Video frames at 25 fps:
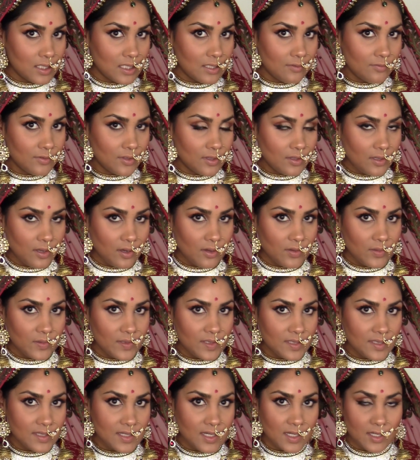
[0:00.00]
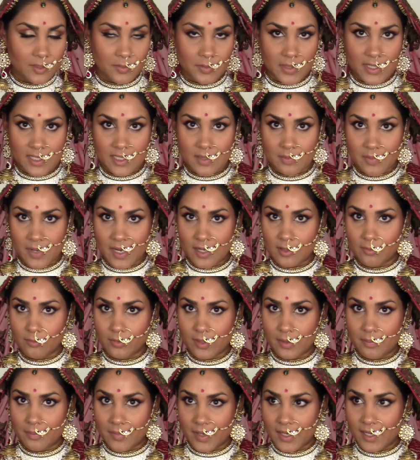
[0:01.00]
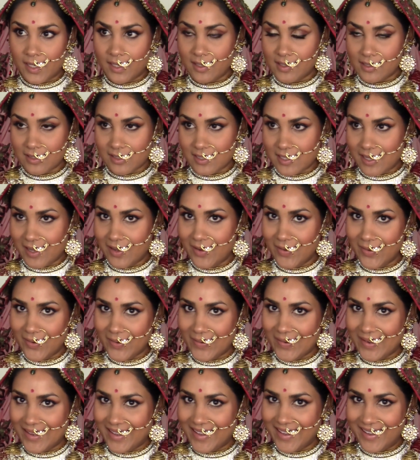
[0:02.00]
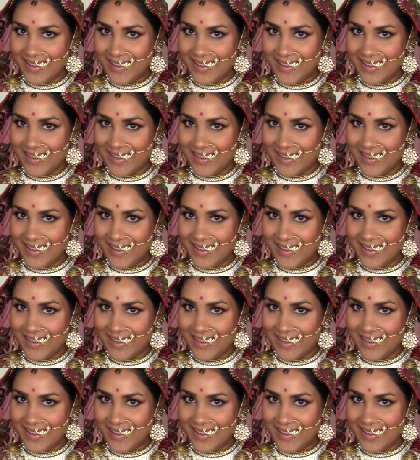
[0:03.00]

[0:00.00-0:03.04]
Even though these earrings might rip my ears out.